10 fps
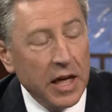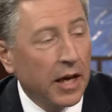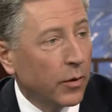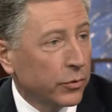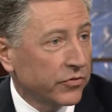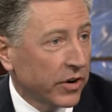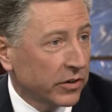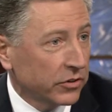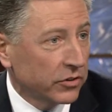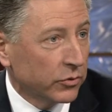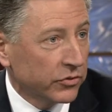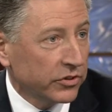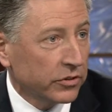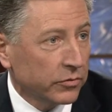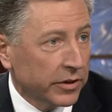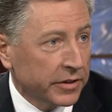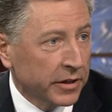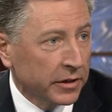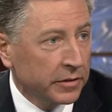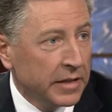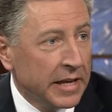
and we frankly don't see it right now.